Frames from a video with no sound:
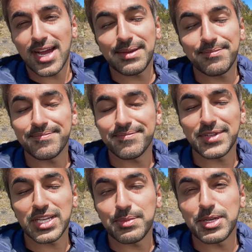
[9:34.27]
you
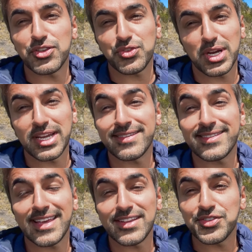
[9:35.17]
could be destroying a
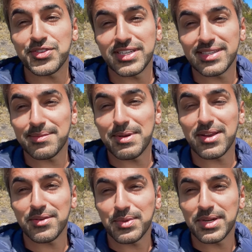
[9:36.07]
century's amount
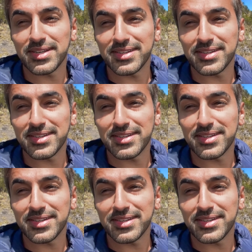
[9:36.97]
of work.